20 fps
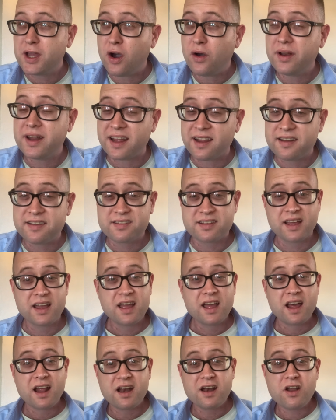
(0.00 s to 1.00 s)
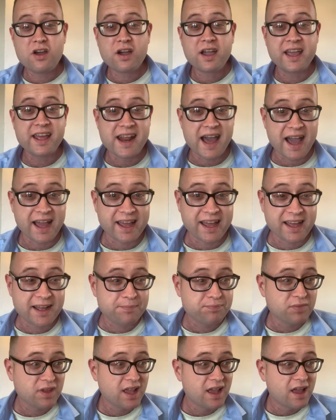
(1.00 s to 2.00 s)
honest, looking at
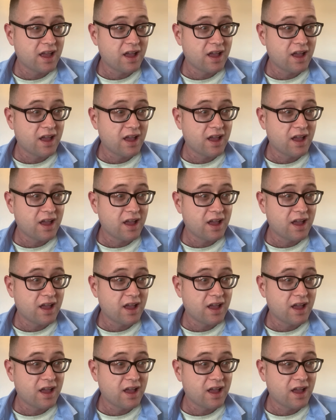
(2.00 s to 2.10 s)
it,